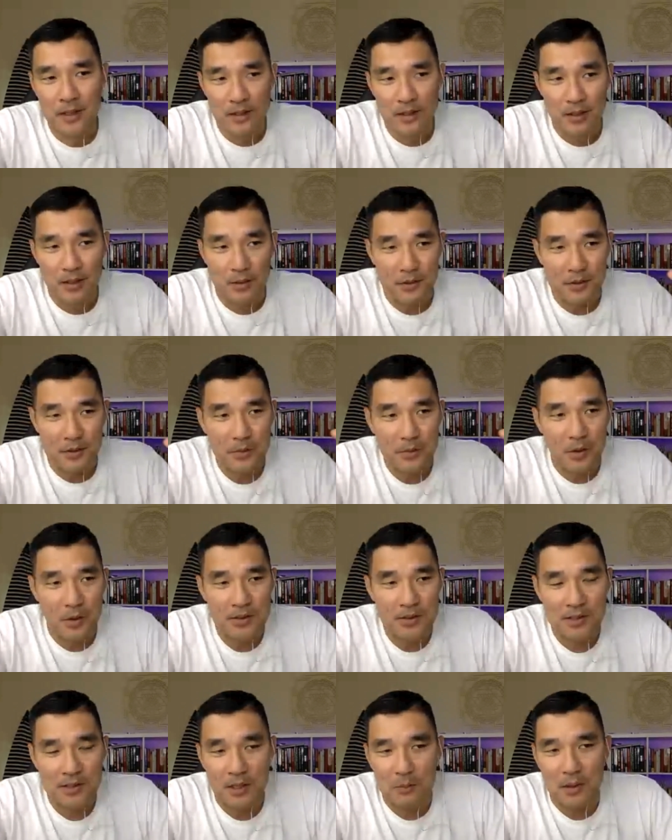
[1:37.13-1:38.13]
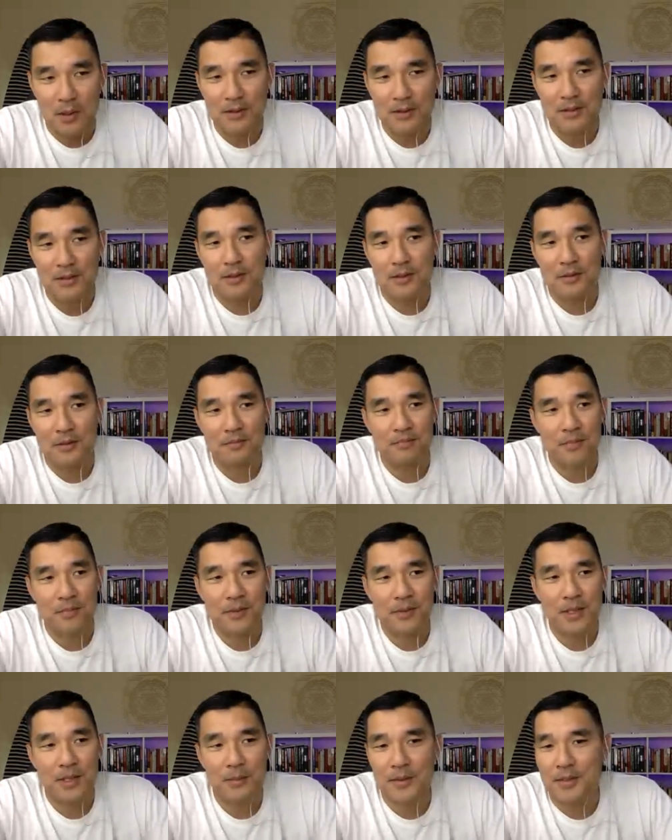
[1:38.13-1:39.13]
you know, small stop loss
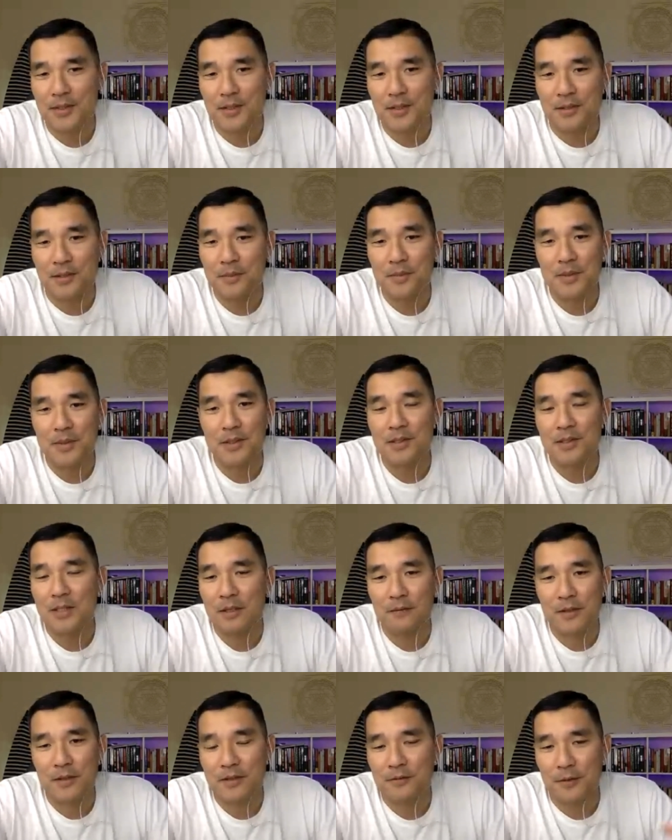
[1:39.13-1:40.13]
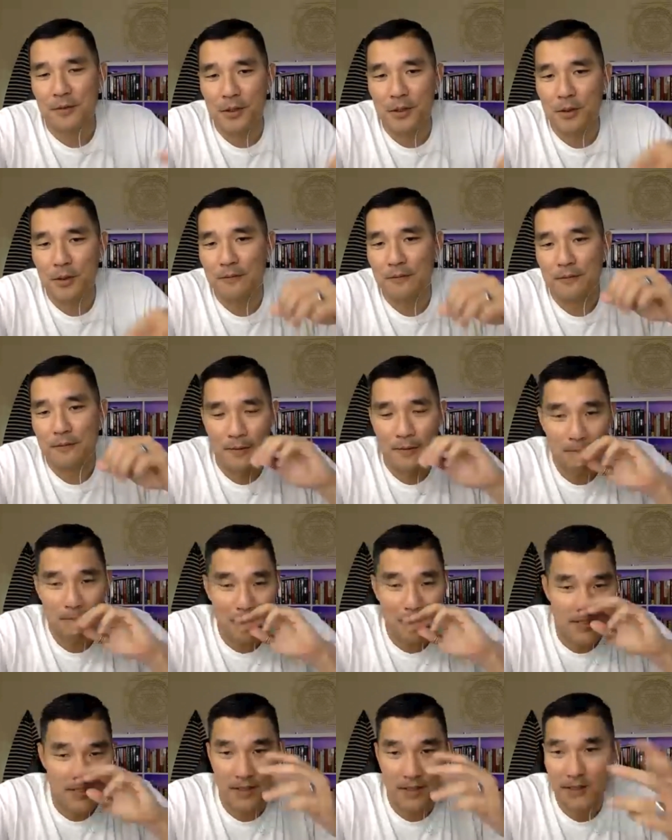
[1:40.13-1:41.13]
type of systems and see if it's for you, if it
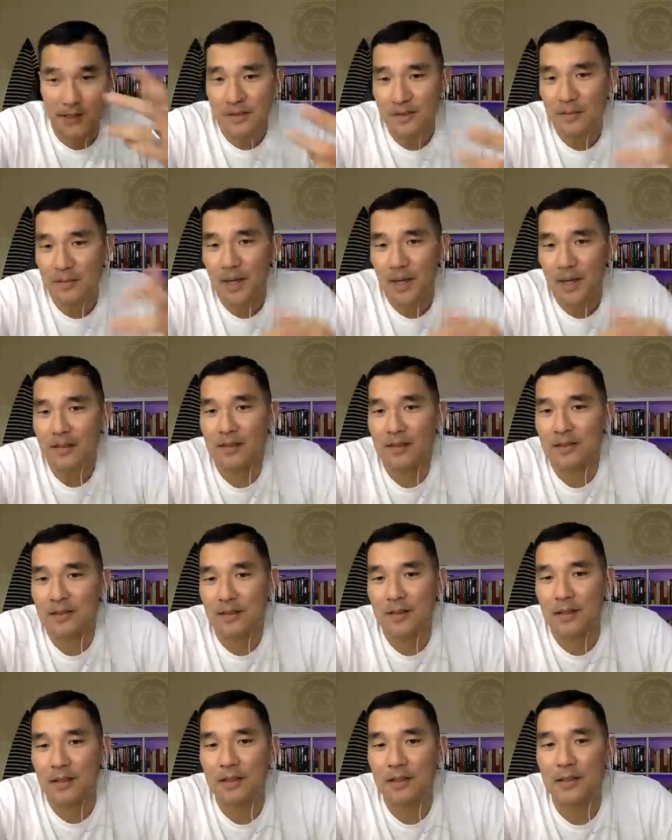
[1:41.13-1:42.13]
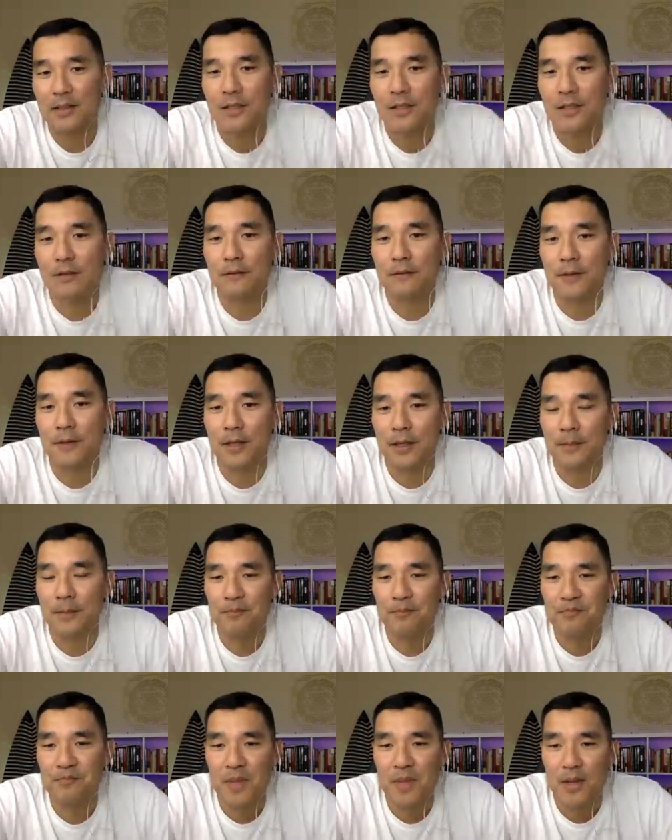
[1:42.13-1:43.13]
makes sense, back test it and see if, uh,
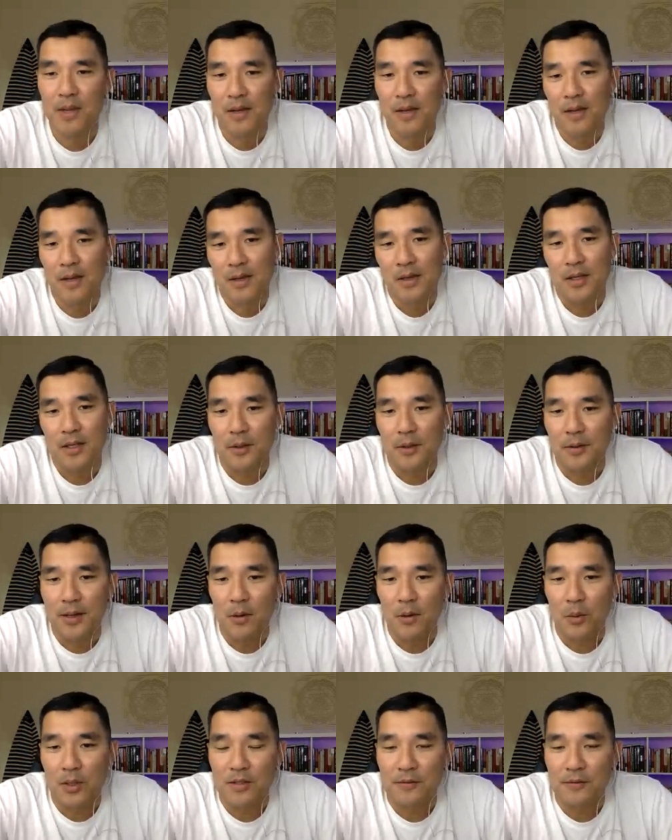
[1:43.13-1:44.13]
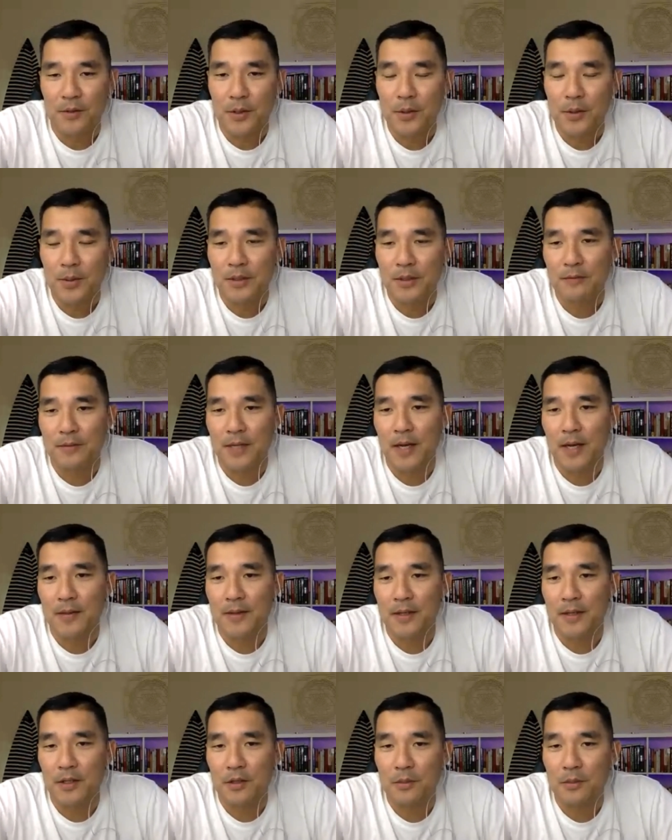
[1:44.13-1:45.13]
you know, that works for you. If not,
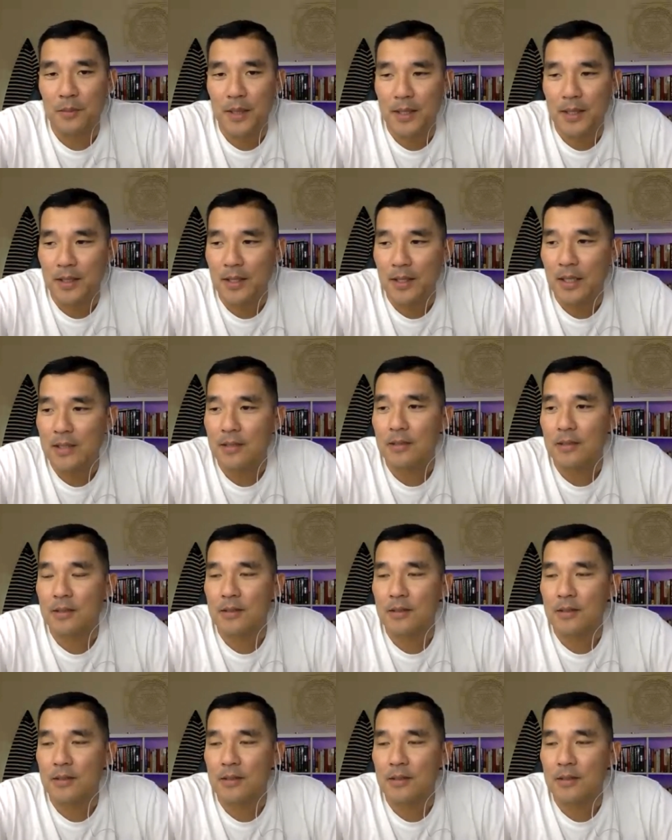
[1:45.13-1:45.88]
then you might not,